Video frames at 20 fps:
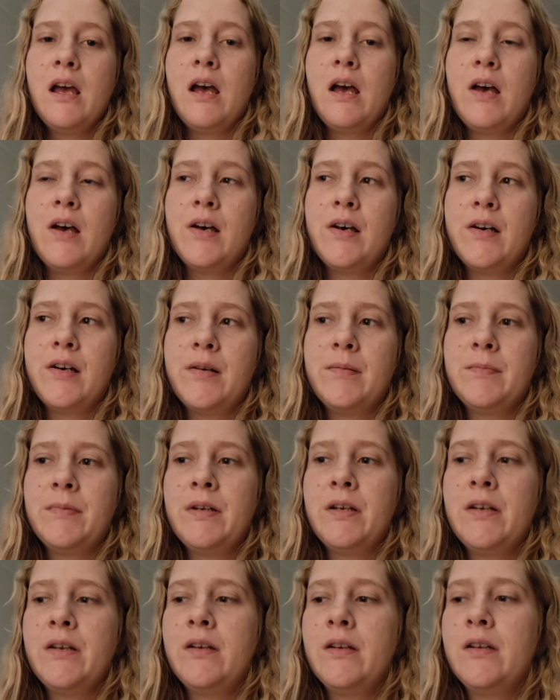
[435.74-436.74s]
Let's
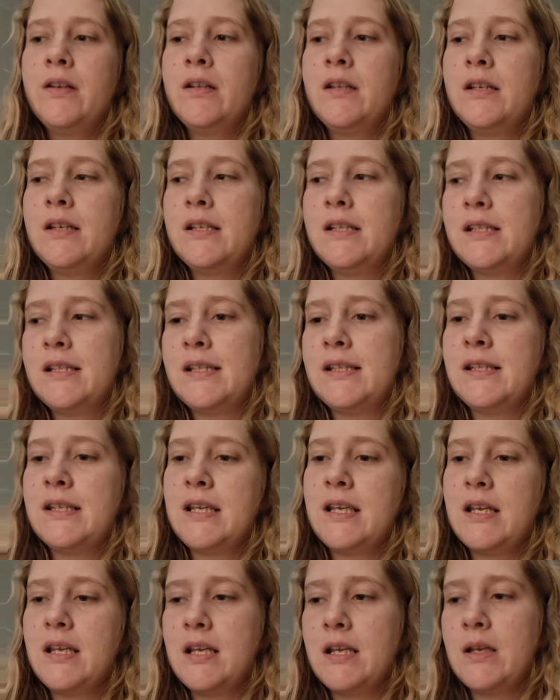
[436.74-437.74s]

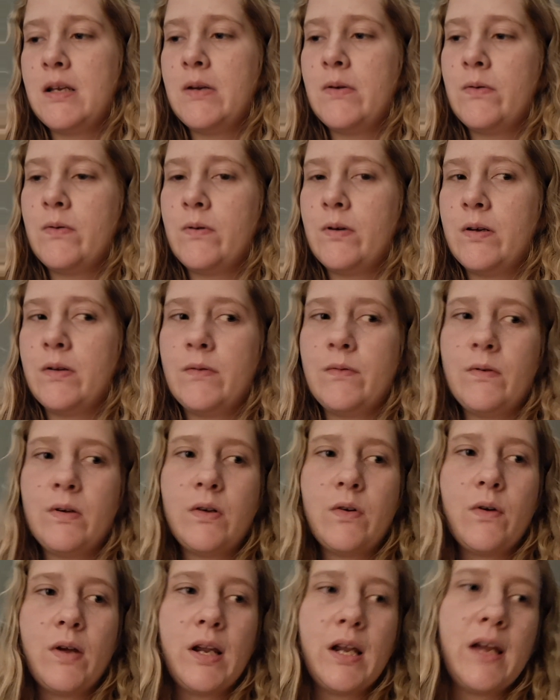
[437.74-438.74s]
see.
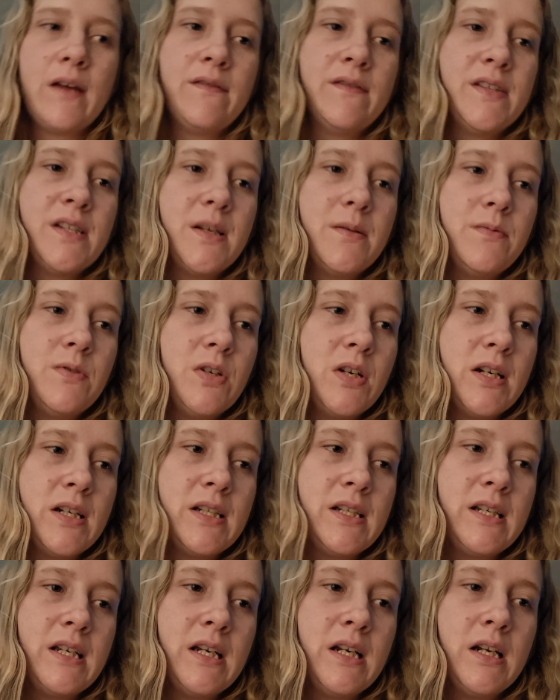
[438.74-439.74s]
We're going off
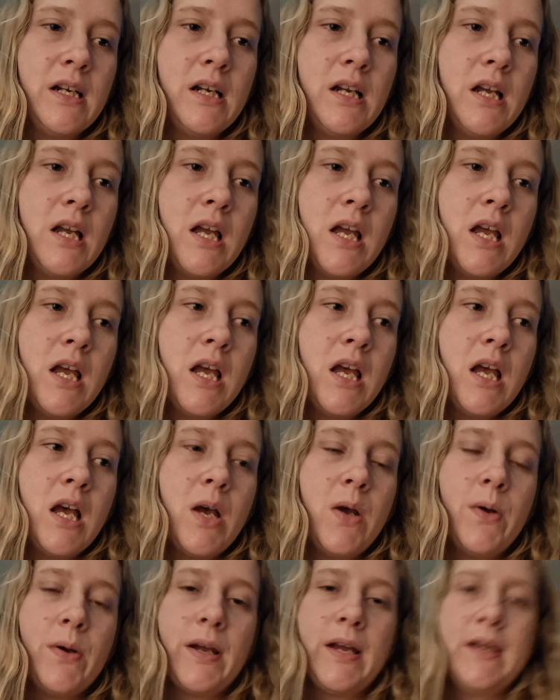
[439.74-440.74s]
subject here.
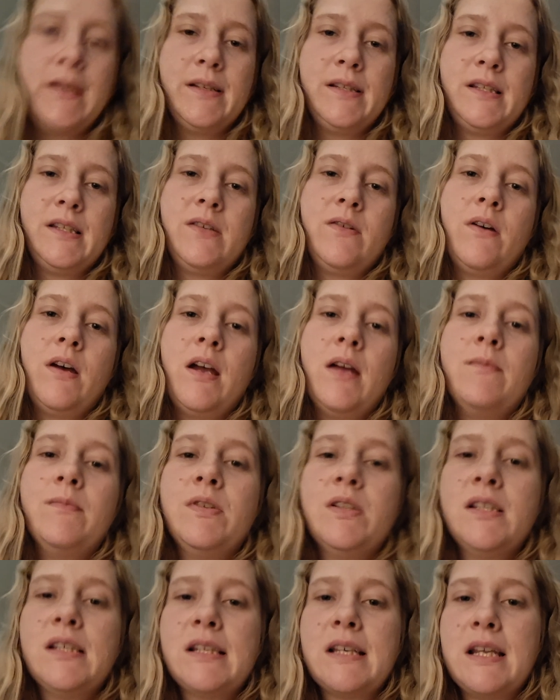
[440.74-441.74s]
Okay, so I'm
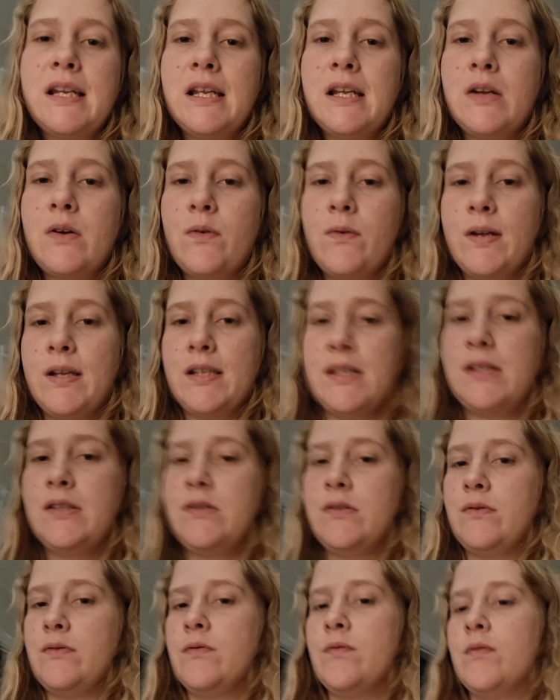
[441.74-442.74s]
just gonna go
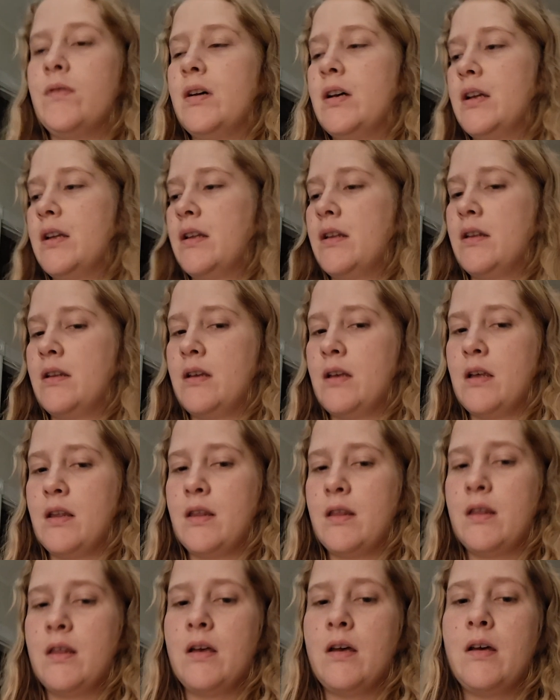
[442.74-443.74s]
into
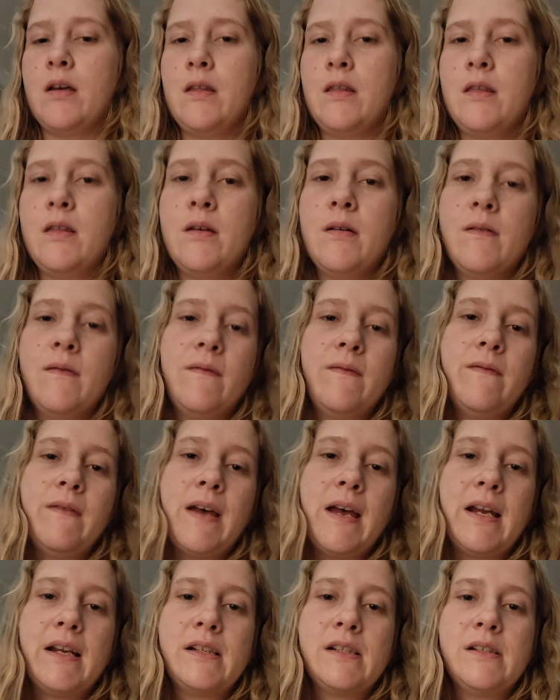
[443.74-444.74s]
the
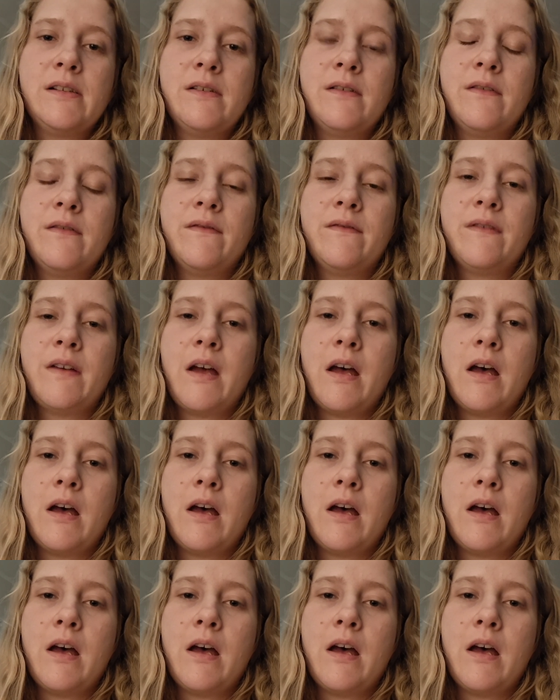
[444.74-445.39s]
fact of